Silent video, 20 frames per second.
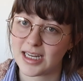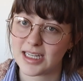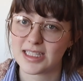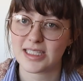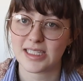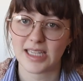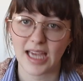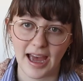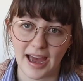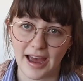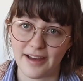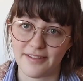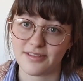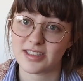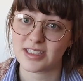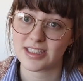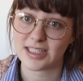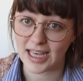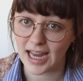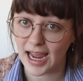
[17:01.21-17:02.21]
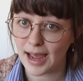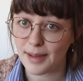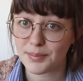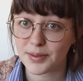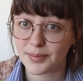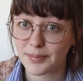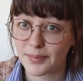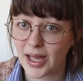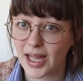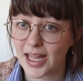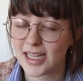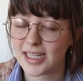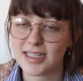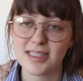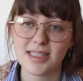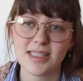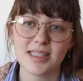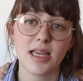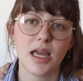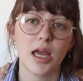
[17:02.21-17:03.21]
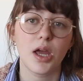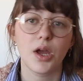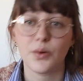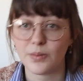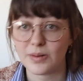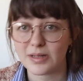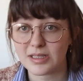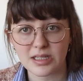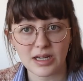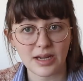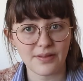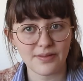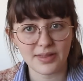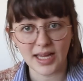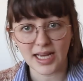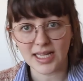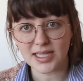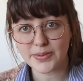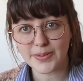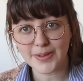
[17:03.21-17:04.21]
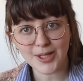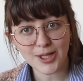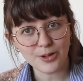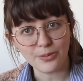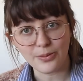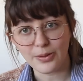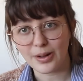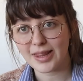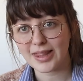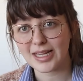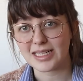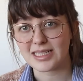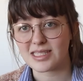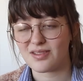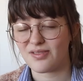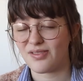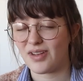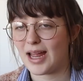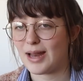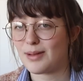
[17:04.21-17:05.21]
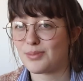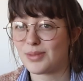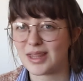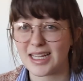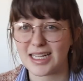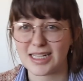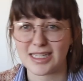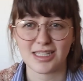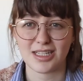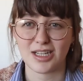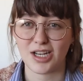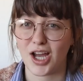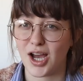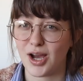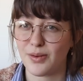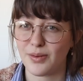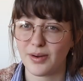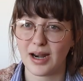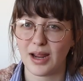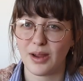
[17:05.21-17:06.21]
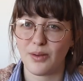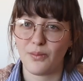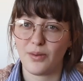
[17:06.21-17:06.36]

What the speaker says: it to have snap buttons, which if that's what you want, that's fine, but that's not what I